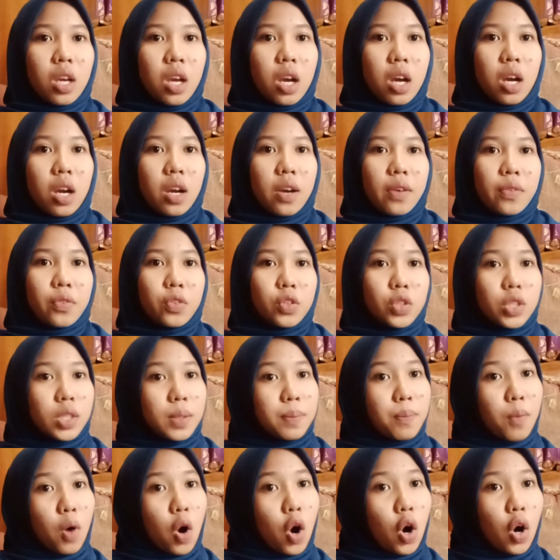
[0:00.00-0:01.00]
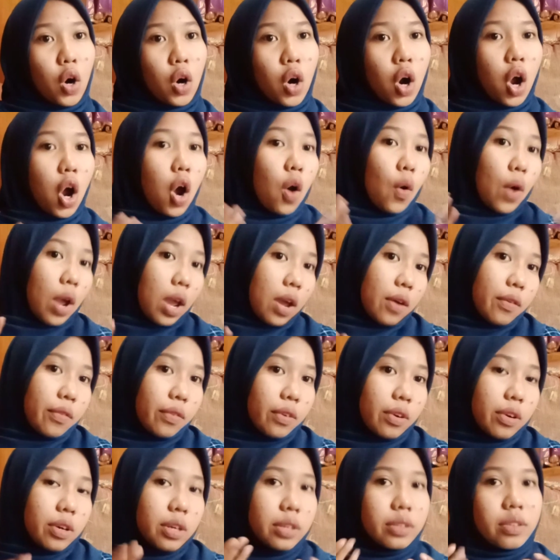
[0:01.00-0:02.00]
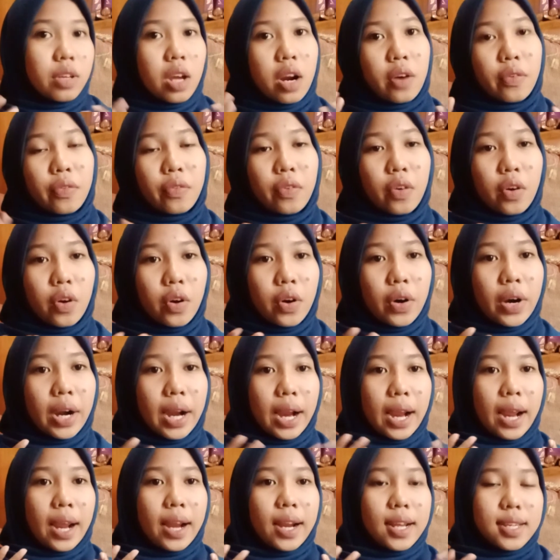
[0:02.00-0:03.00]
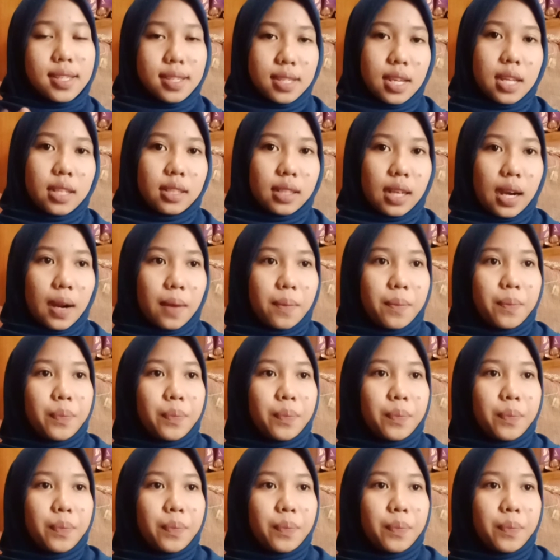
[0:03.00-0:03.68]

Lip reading: furthermore, however, therefore, and etc.